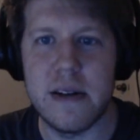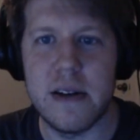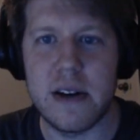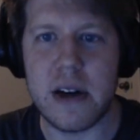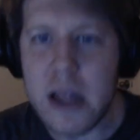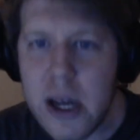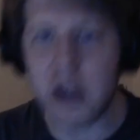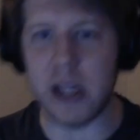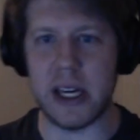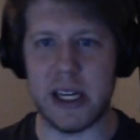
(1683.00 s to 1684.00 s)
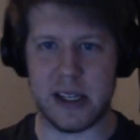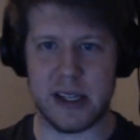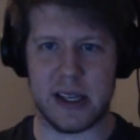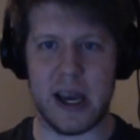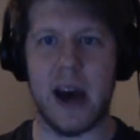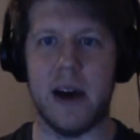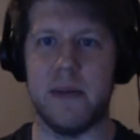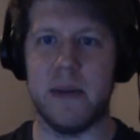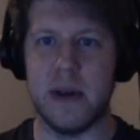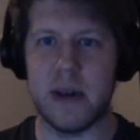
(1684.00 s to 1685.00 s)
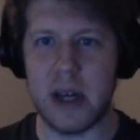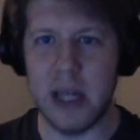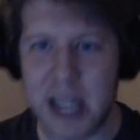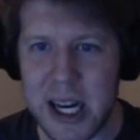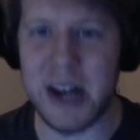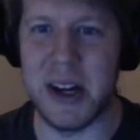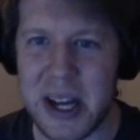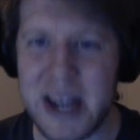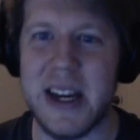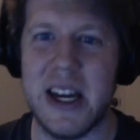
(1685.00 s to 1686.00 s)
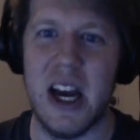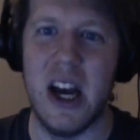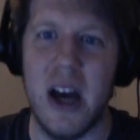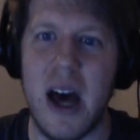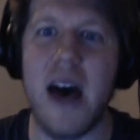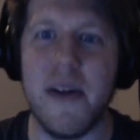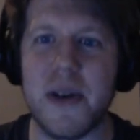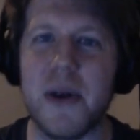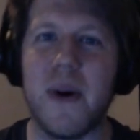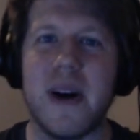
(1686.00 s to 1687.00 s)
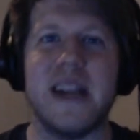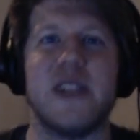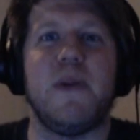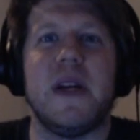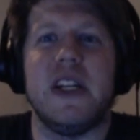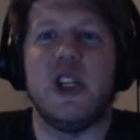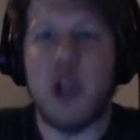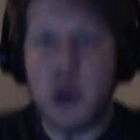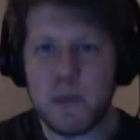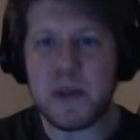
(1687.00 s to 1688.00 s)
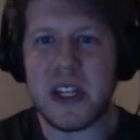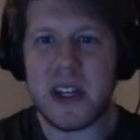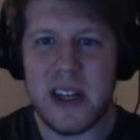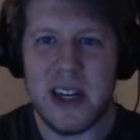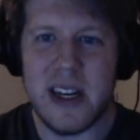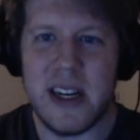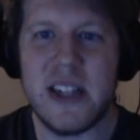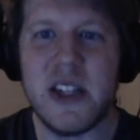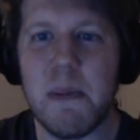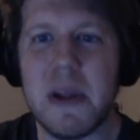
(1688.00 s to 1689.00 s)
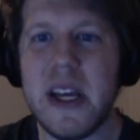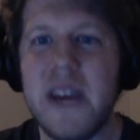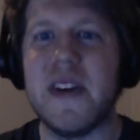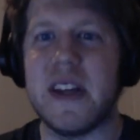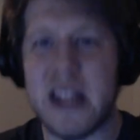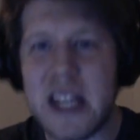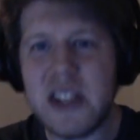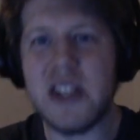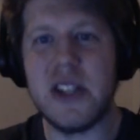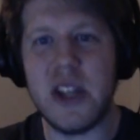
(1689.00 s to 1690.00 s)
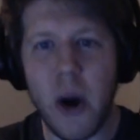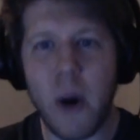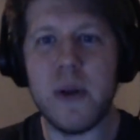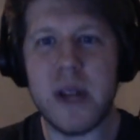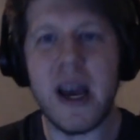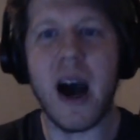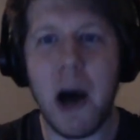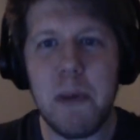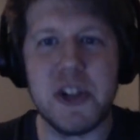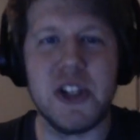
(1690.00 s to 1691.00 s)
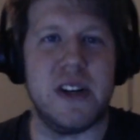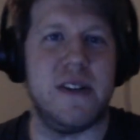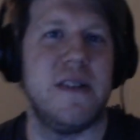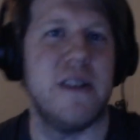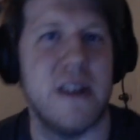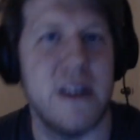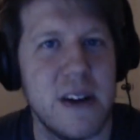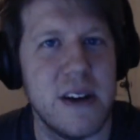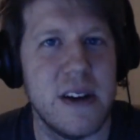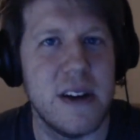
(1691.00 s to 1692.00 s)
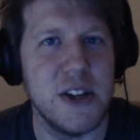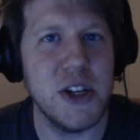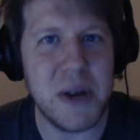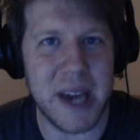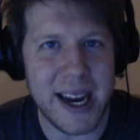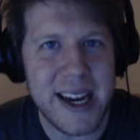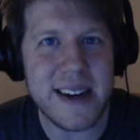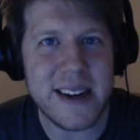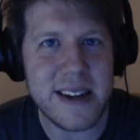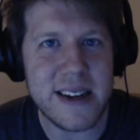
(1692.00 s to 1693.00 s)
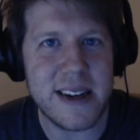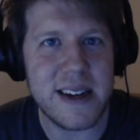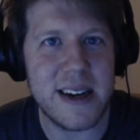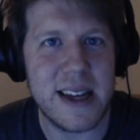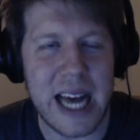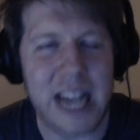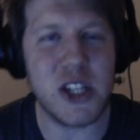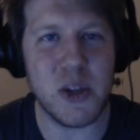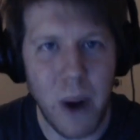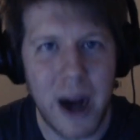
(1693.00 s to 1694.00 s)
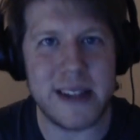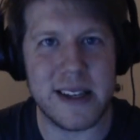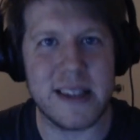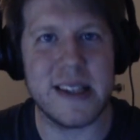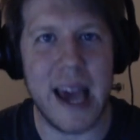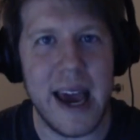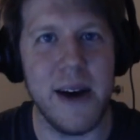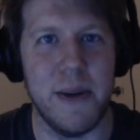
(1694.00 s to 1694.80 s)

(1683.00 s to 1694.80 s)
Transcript: Clearly, it's a scam. Clearly, everyone has been duped into believing this is the only option. Do you get it? That's why it's a scam.